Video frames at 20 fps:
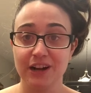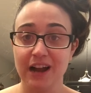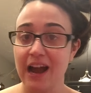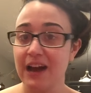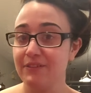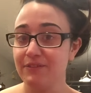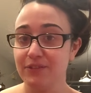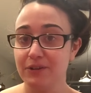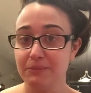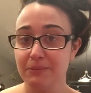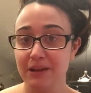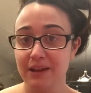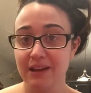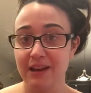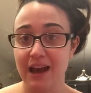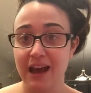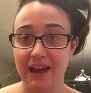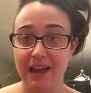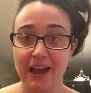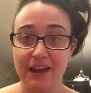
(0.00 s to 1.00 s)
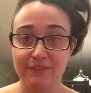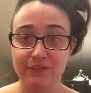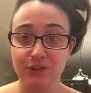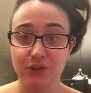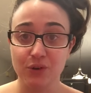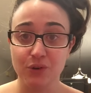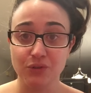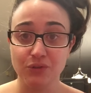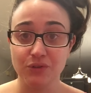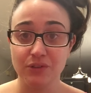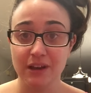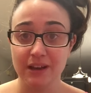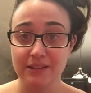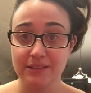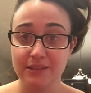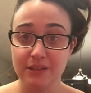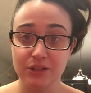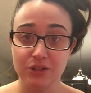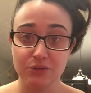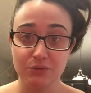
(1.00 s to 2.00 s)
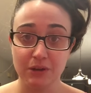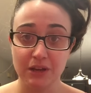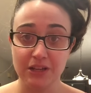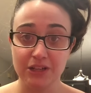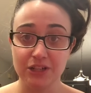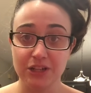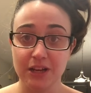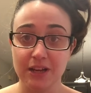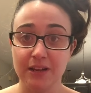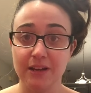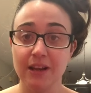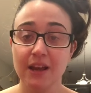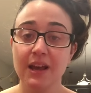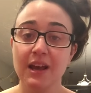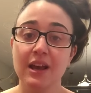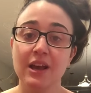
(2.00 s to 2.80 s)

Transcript: God forbid I have to go through that situation.